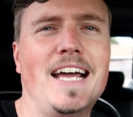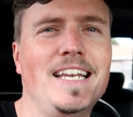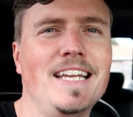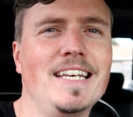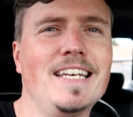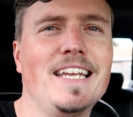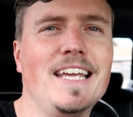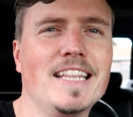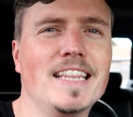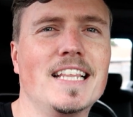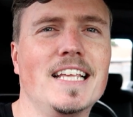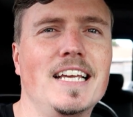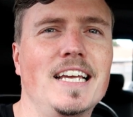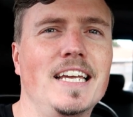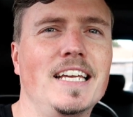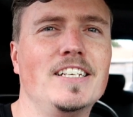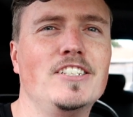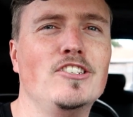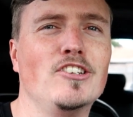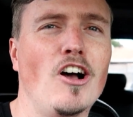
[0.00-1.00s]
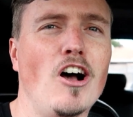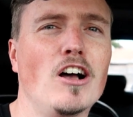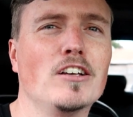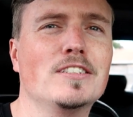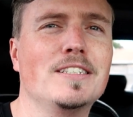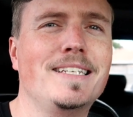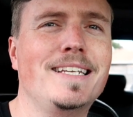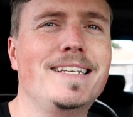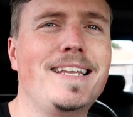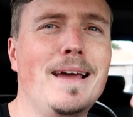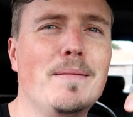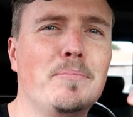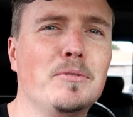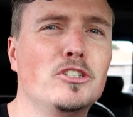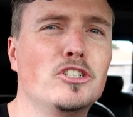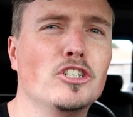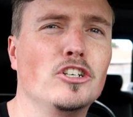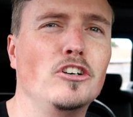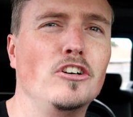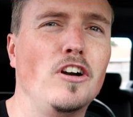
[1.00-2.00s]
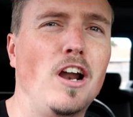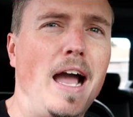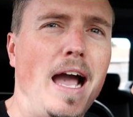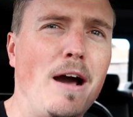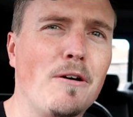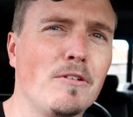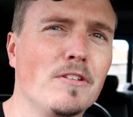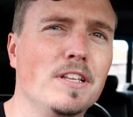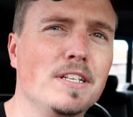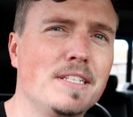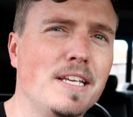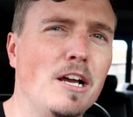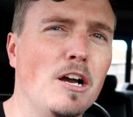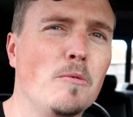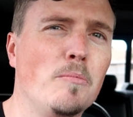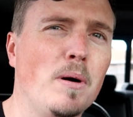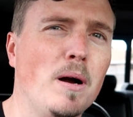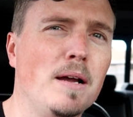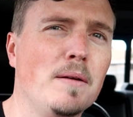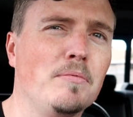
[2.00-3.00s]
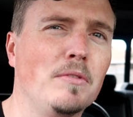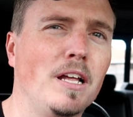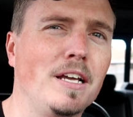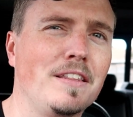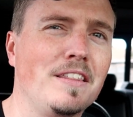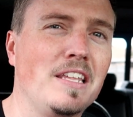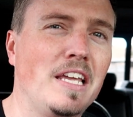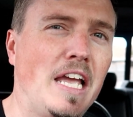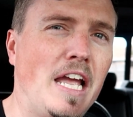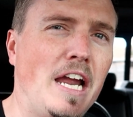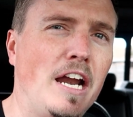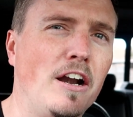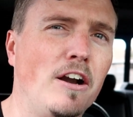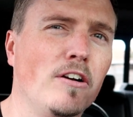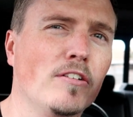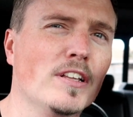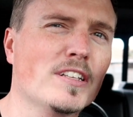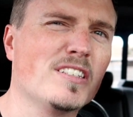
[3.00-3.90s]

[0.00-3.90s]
I didn't hit the exhaust temperature out of the tailpipe, like the air.